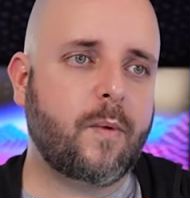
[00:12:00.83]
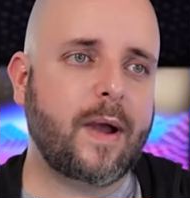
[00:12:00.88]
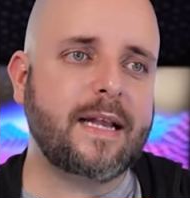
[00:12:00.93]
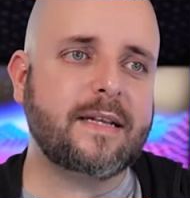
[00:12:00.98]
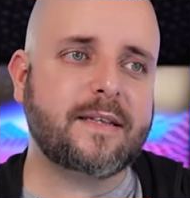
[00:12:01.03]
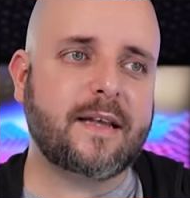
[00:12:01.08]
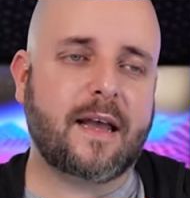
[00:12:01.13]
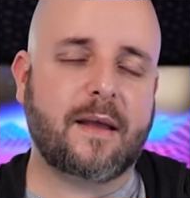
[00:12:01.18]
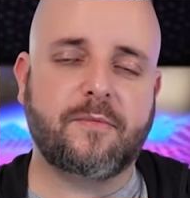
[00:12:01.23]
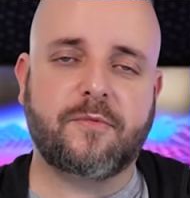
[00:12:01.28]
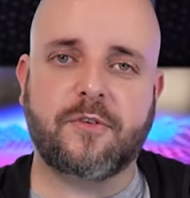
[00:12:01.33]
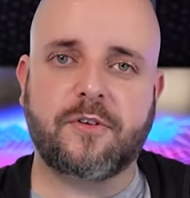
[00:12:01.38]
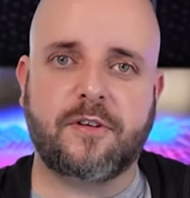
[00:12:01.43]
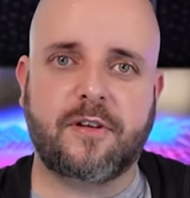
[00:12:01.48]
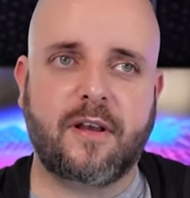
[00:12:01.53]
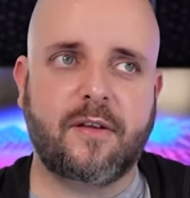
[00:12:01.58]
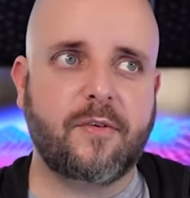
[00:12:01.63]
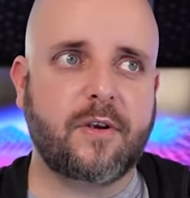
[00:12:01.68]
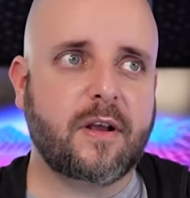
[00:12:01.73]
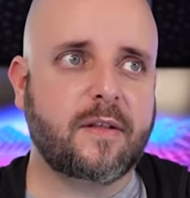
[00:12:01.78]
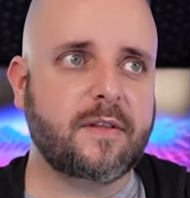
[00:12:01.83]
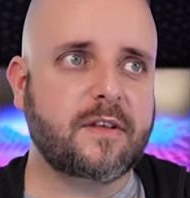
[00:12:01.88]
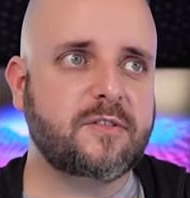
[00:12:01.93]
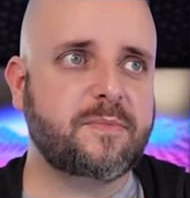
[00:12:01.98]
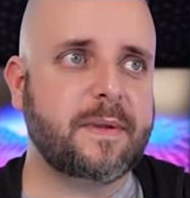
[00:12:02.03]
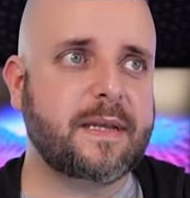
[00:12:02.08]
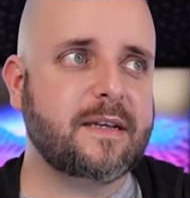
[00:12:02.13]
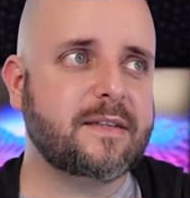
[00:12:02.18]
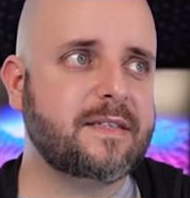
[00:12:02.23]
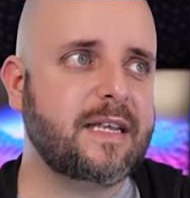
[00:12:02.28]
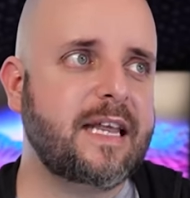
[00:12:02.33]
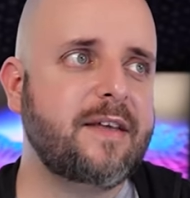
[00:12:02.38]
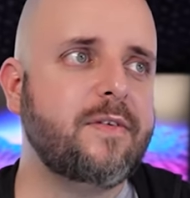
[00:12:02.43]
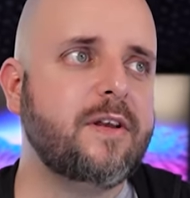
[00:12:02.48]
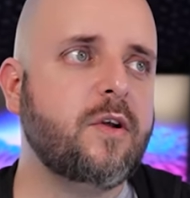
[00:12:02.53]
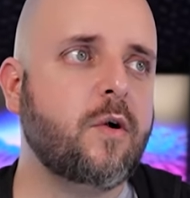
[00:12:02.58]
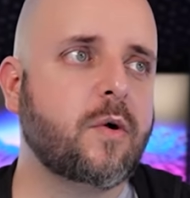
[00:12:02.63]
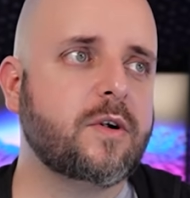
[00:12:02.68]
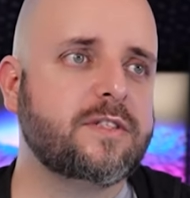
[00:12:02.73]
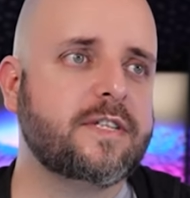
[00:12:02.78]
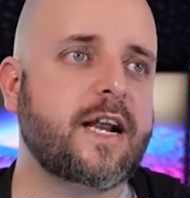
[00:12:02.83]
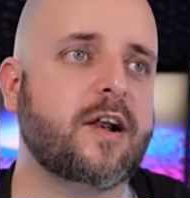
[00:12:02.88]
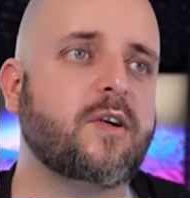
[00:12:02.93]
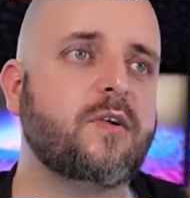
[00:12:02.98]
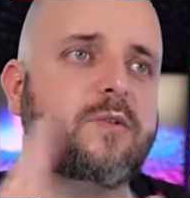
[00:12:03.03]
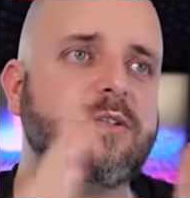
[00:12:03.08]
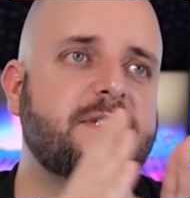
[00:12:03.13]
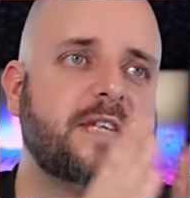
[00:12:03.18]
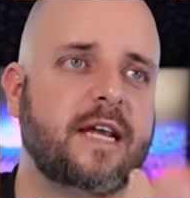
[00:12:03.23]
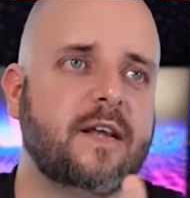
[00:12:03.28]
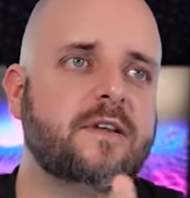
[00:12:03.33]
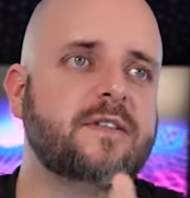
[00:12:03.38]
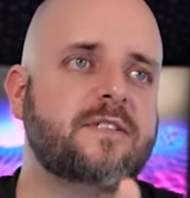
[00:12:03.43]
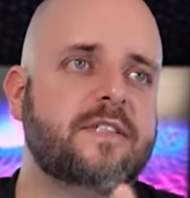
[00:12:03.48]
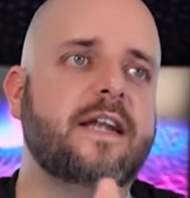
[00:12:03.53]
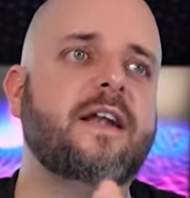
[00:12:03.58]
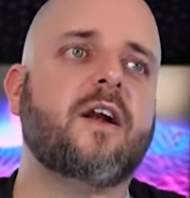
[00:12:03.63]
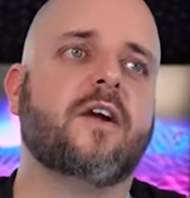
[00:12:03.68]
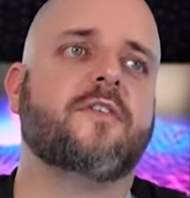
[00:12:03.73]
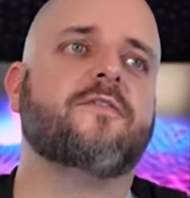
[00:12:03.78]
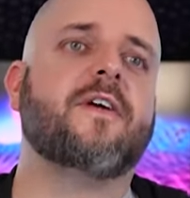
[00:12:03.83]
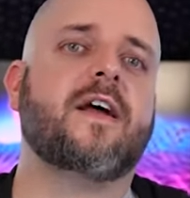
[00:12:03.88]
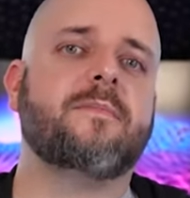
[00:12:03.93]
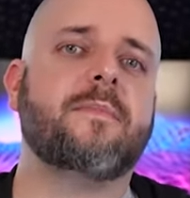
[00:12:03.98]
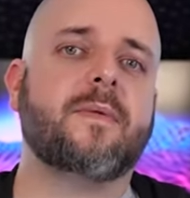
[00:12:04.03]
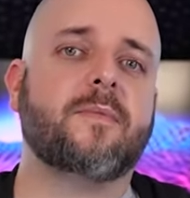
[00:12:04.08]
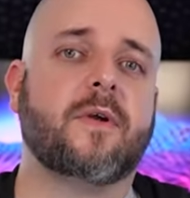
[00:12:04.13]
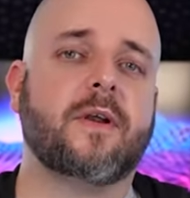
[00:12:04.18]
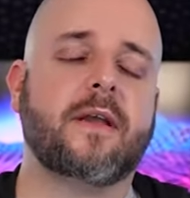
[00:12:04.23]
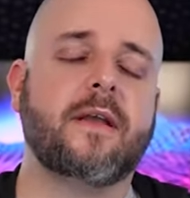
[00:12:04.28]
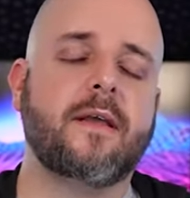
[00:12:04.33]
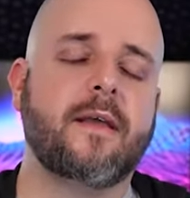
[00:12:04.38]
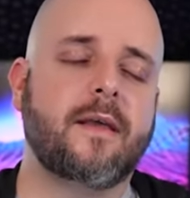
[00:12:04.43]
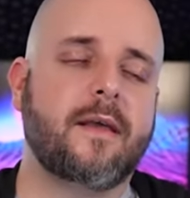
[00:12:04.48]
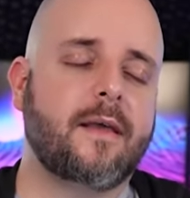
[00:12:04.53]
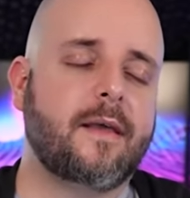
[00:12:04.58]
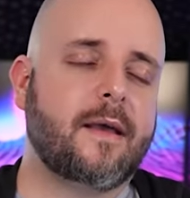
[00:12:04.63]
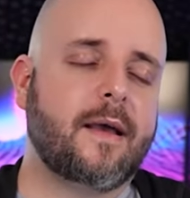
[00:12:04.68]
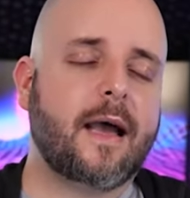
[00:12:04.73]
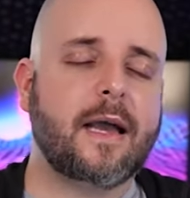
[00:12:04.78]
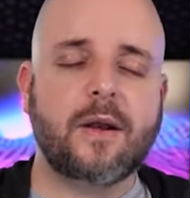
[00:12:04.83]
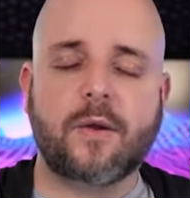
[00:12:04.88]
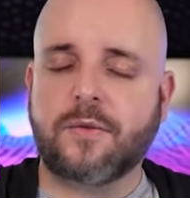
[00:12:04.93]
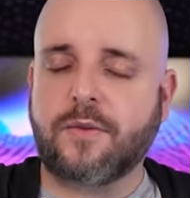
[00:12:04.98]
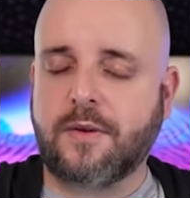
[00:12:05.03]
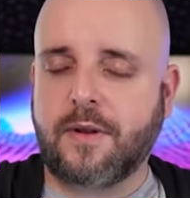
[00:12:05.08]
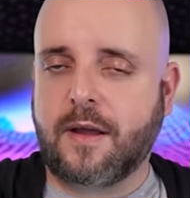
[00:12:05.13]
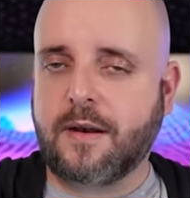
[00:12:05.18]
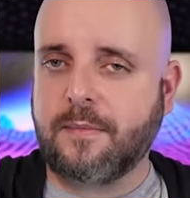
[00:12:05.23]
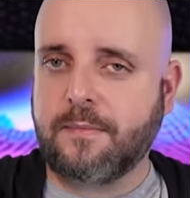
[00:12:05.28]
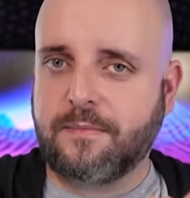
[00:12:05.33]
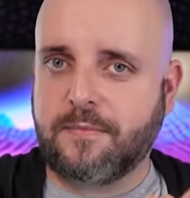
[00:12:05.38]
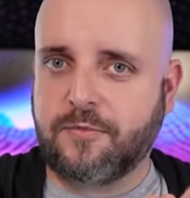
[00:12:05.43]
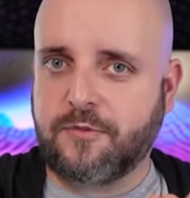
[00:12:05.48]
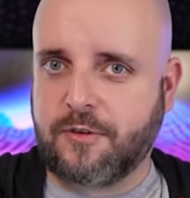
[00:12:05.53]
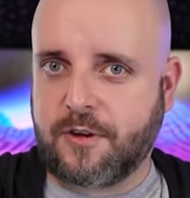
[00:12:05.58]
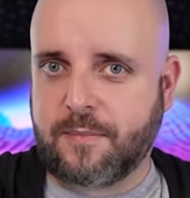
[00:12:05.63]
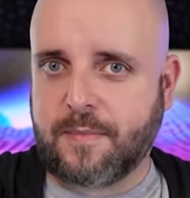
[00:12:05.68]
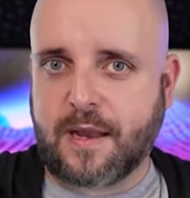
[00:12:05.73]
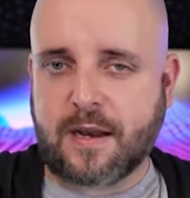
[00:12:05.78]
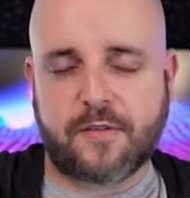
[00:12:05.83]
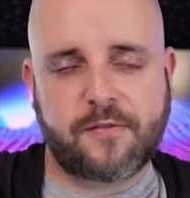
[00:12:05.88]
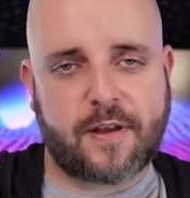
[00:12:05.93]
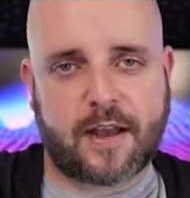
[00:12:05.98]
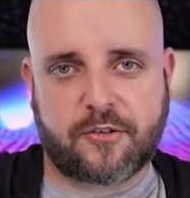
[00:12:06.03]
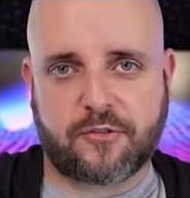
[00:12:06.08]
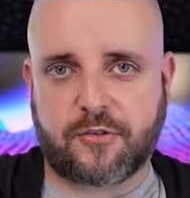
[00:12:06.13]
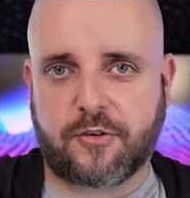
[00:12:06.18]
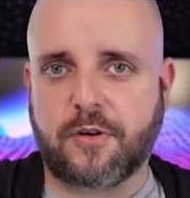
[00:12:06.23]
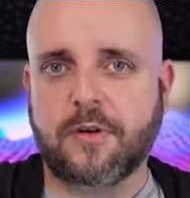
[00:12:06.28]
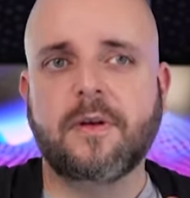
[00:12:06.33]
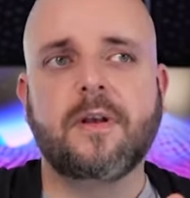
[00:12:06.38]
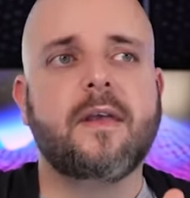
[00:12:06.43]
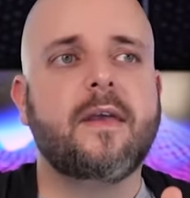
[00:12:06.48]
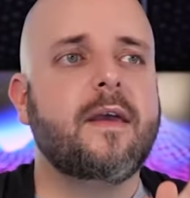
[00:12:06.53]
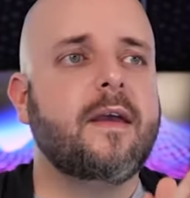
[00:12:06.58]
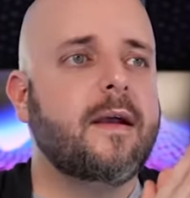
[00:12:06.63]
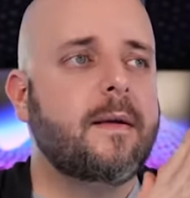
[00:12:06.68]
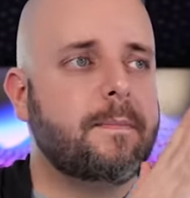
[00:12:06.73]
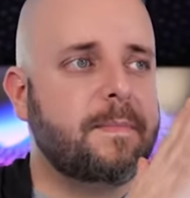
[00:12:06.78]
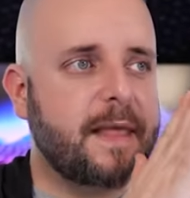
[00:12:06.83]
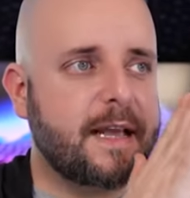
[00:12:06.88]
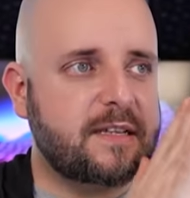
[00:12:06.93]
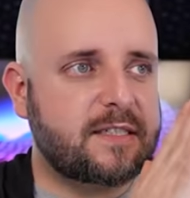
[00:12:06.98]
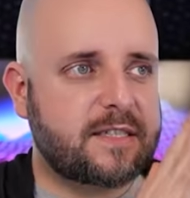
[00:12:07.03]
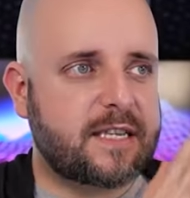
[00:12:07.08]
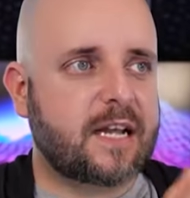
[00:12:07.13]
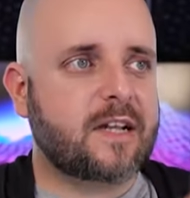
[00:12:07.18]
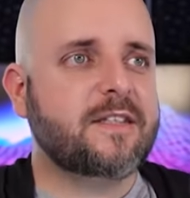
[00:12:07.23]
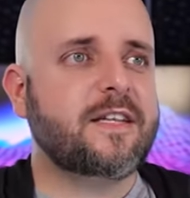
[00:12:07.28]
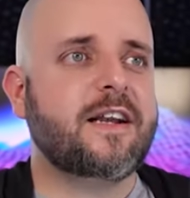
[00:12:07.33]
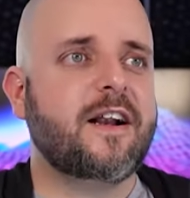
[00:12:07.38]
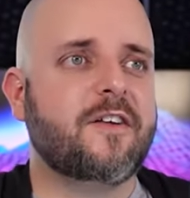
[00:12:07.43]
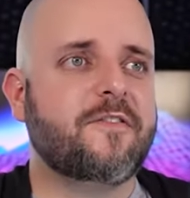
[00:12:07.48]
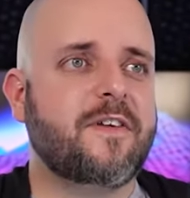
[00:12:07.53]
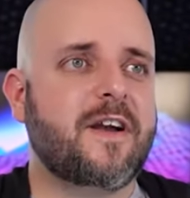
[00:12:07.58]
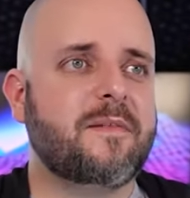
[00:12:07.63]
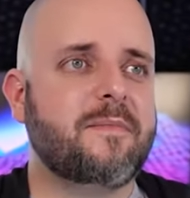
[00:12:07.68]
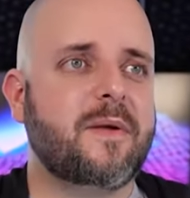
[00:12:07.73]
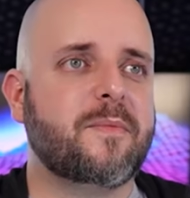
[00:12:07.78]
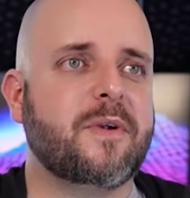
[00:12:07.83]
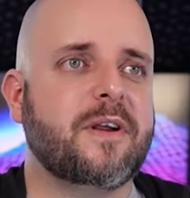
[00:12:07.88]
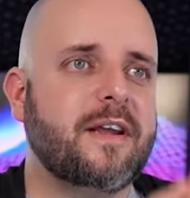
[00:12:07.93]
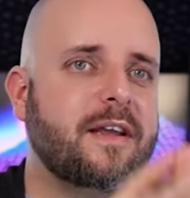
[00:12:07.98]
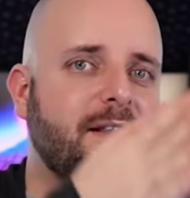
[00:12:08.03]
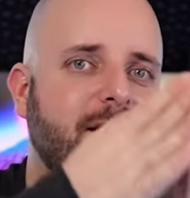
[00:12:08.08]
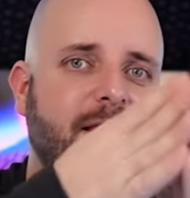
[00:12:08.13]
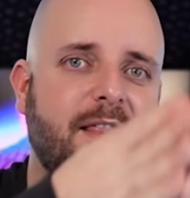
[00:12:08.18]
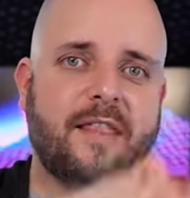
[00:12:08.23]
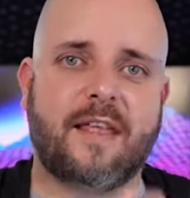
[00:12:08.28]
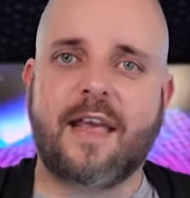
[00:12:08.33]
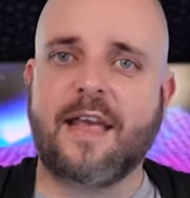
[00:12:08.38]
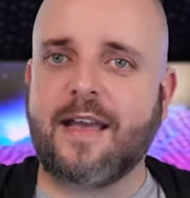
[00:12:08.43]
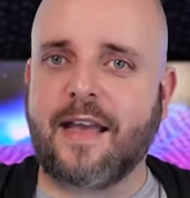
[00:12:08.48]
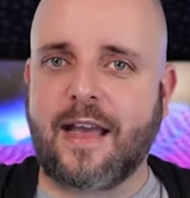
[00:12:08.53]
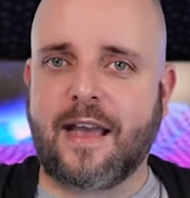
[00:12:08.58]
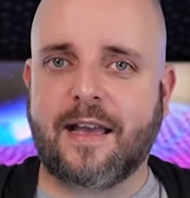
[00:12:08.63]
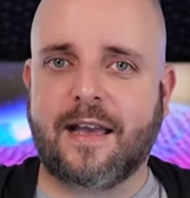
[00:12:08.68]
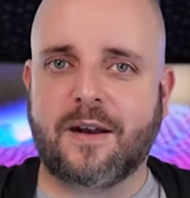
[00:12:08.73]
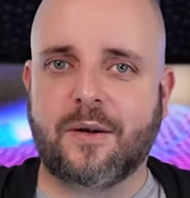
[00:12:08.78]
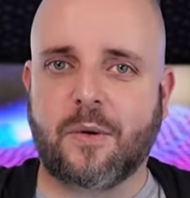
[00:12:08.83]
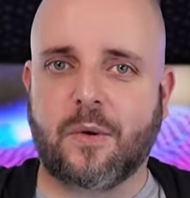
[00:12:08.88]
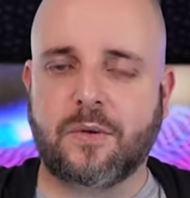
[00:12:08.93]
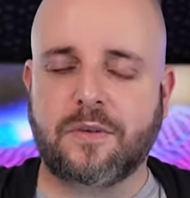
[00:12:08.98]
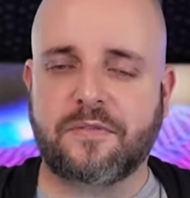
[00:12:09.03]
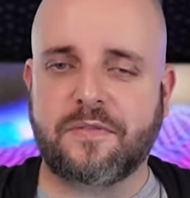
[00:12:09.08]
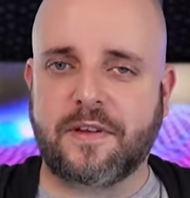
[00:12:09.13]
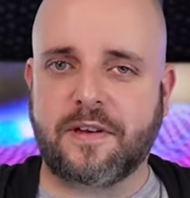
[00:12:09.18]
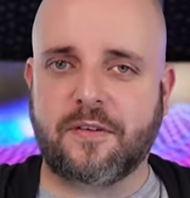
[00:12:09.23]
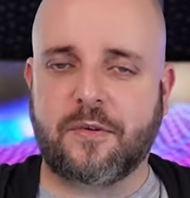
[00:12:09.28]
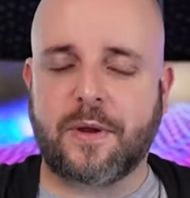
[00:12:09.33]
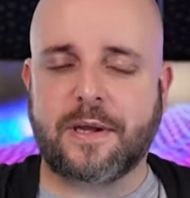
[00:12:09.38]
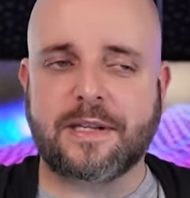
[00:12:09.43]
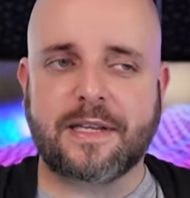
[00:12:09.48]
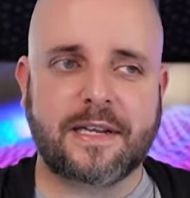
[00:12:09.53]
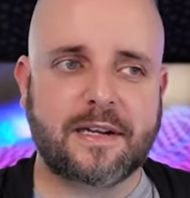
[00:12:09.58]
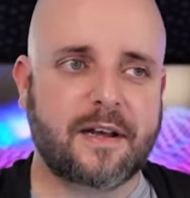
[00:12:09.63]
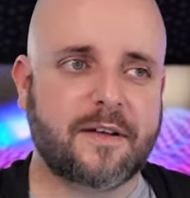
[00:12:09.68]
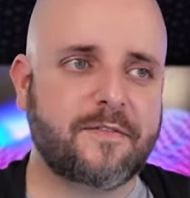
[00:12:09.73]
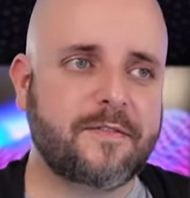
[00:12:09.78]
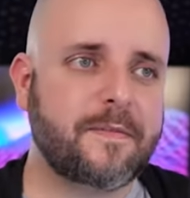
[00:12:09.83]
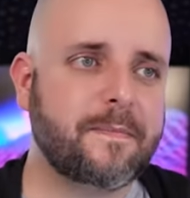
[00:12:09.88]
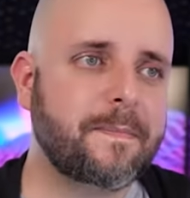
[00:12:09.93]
wait time for delivery on this because even Corsair, who sells DDR5 memory, I know they're not a chip manufacturer, they sell DDR5 memory, they can't get a hold of it quickly enough.